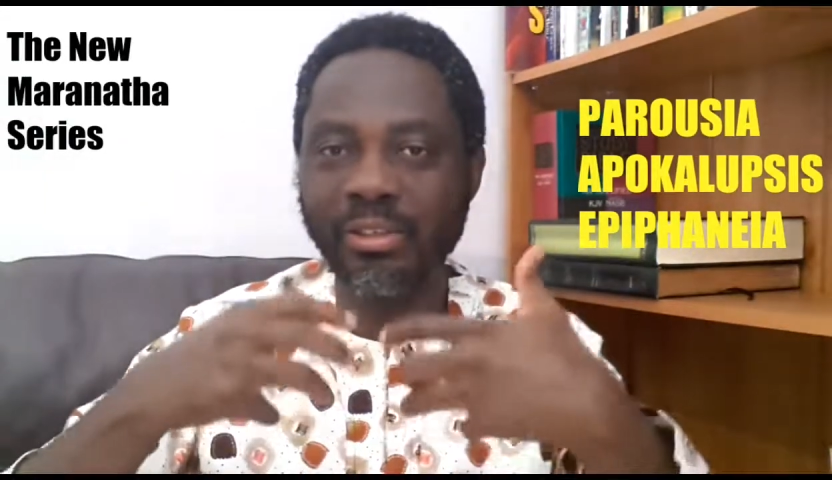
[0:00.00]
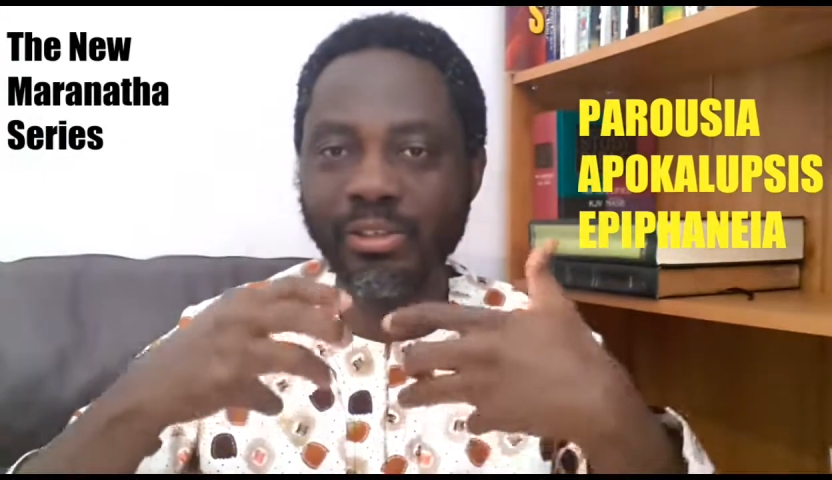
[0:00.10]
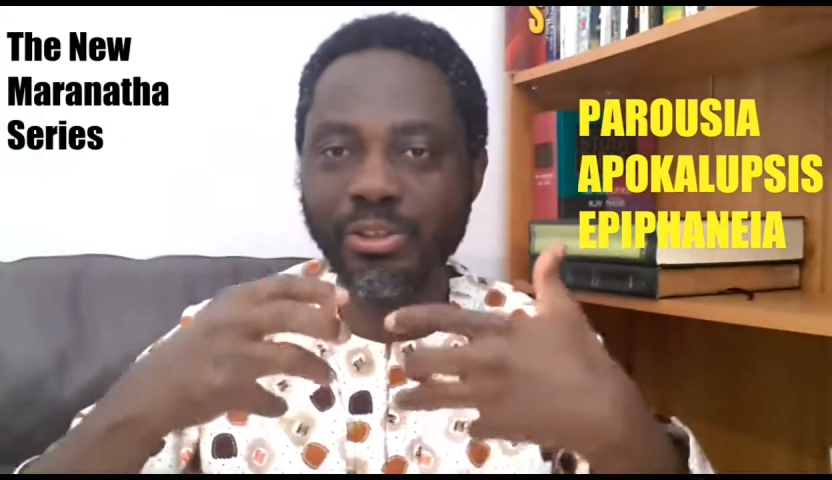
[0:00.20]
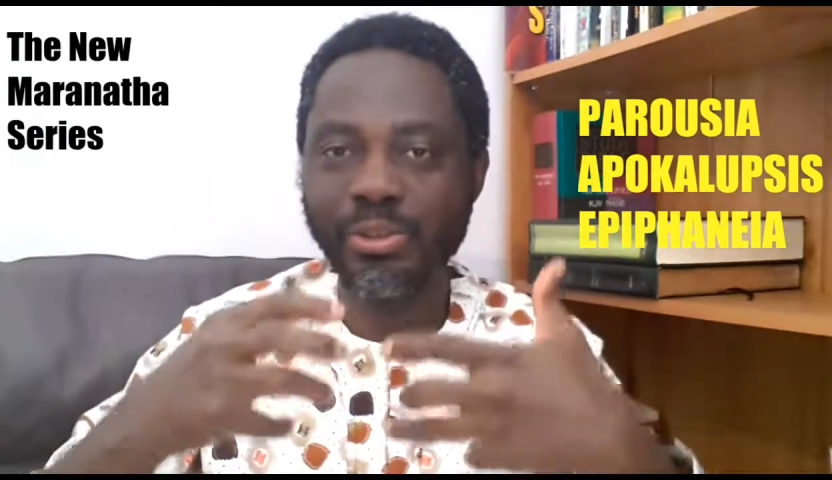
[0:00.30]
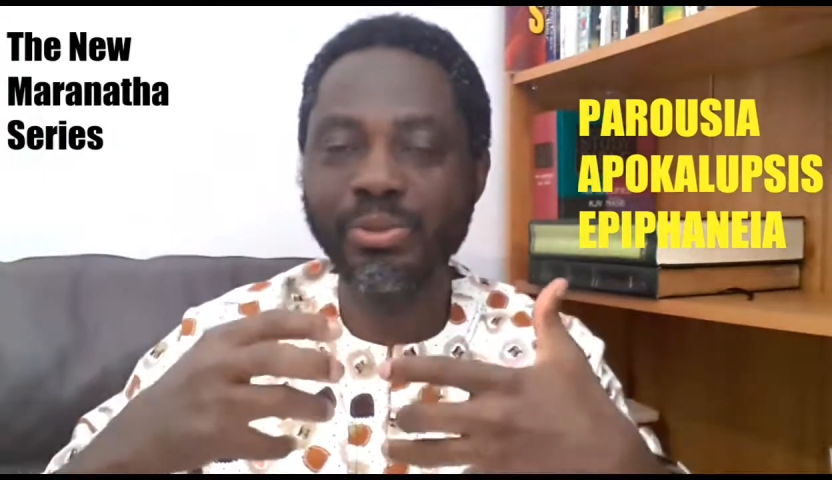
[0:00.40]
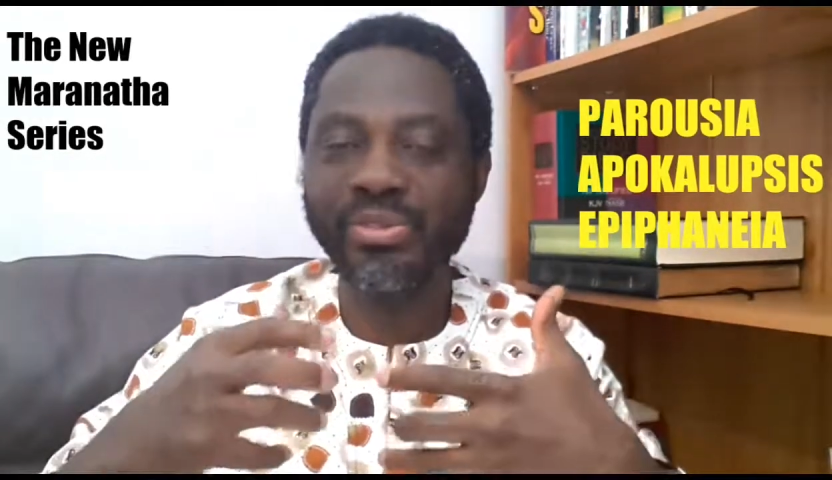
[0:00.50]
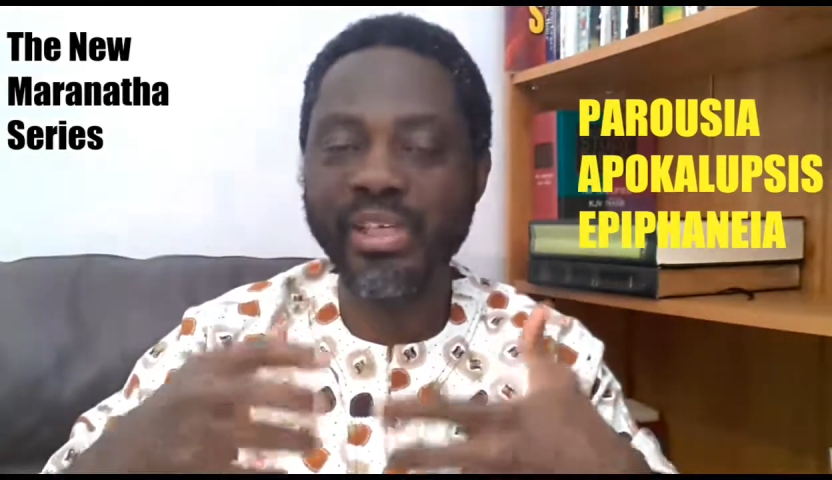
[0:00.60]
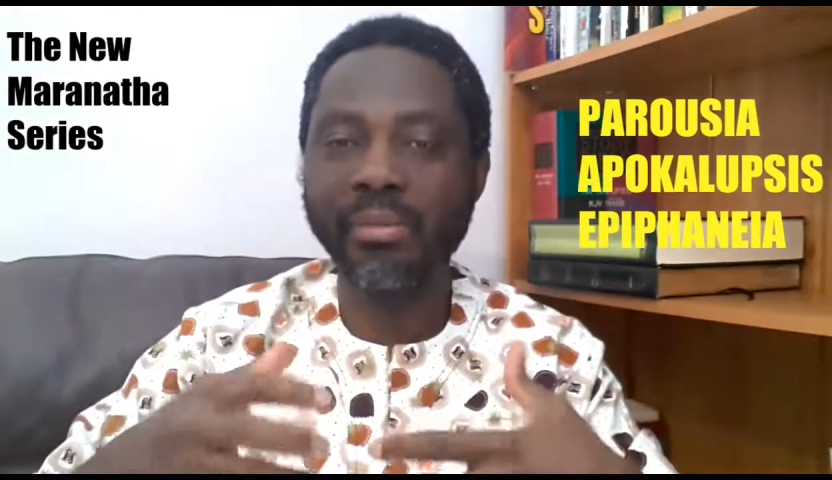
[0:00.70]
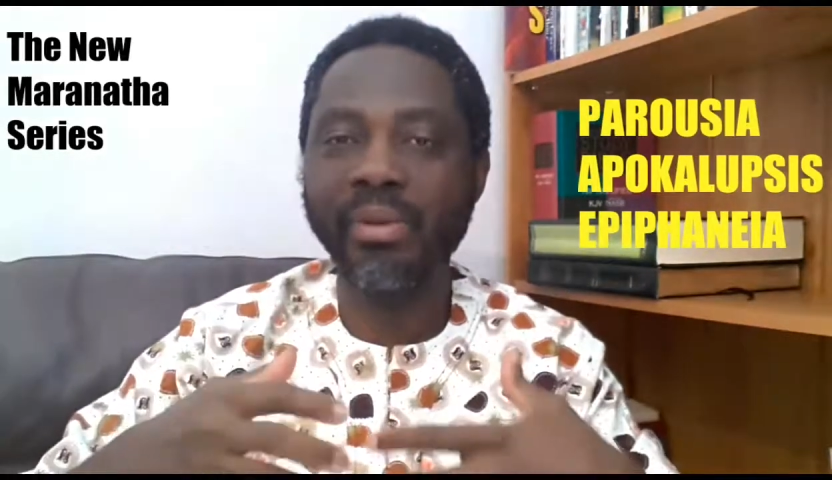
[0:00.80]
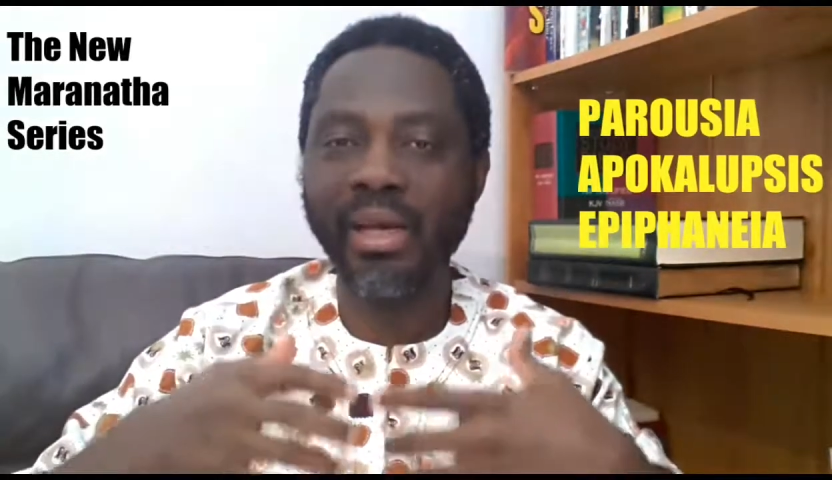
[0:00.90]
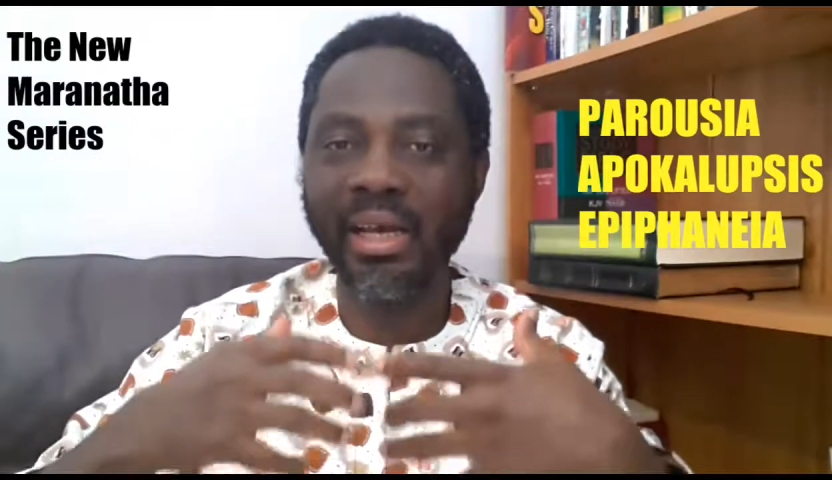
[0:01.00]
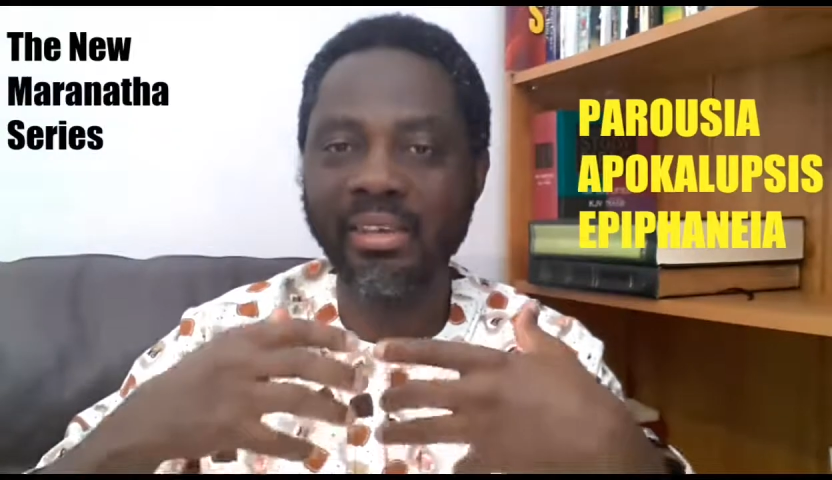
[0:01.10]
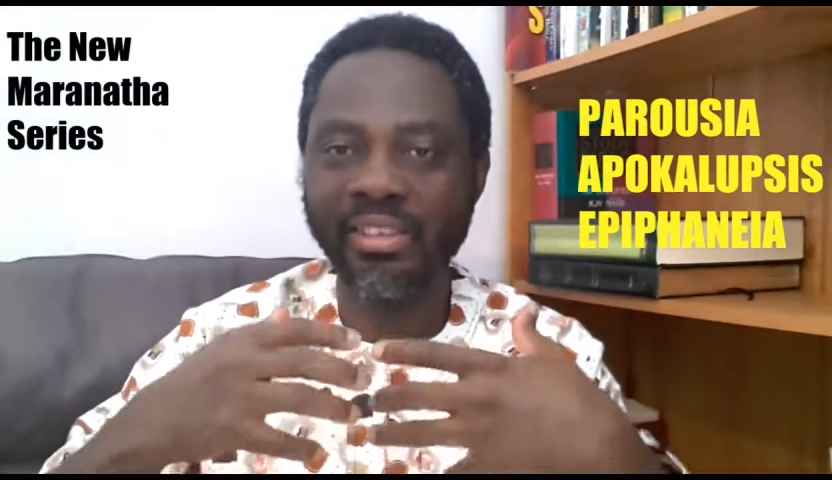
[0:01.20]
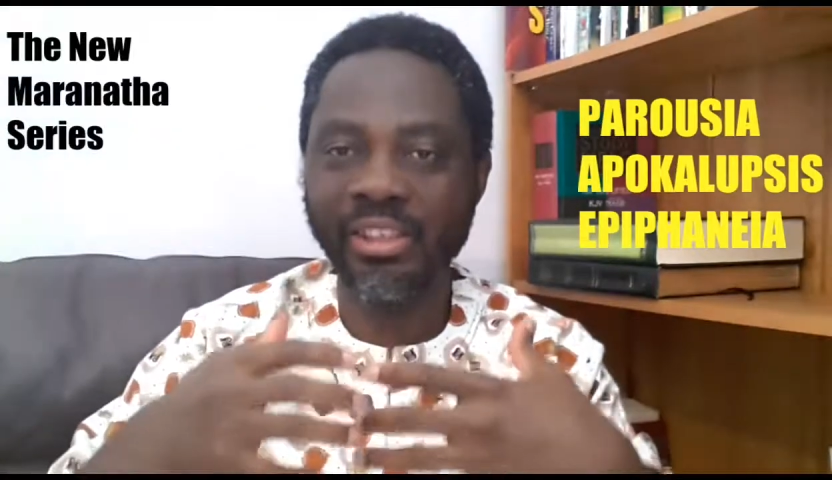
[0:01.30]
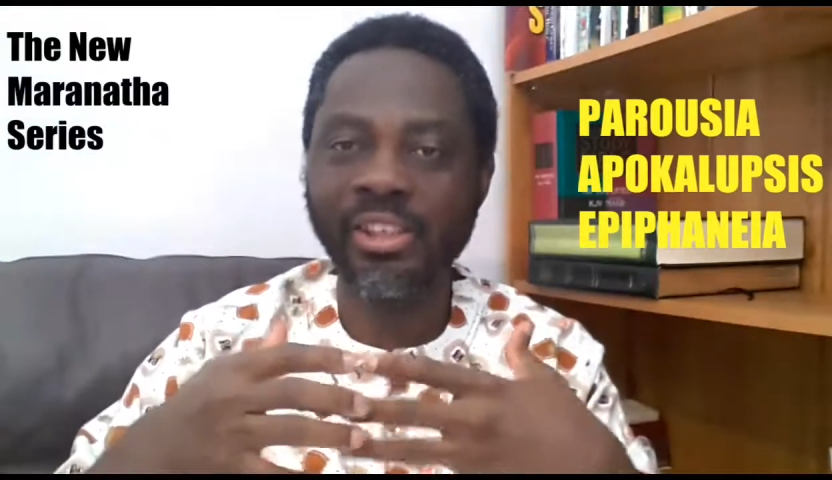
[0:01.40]
God used them
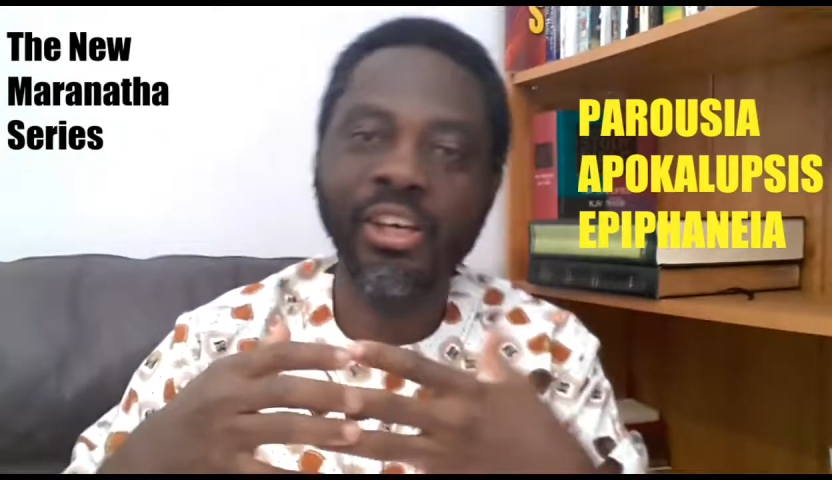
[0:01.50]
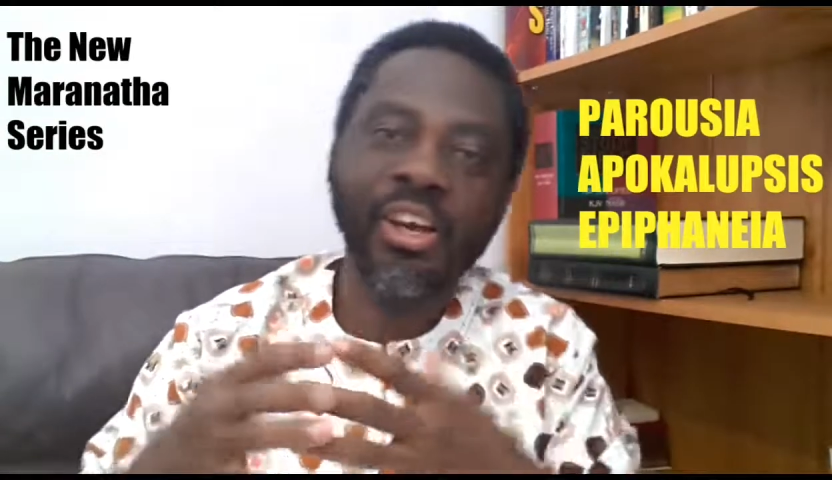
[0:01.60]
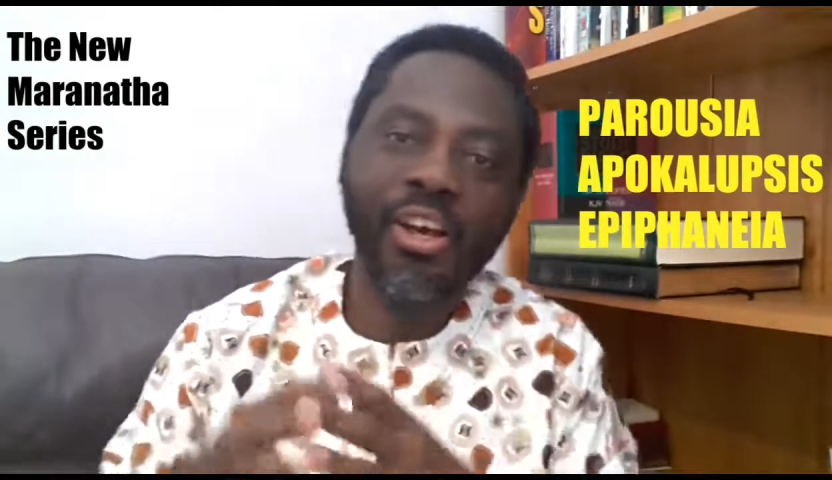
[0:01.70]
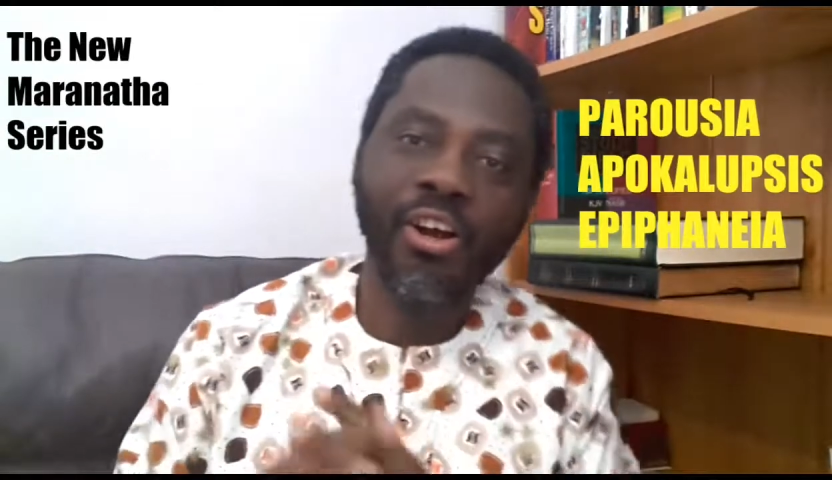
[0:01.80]
as He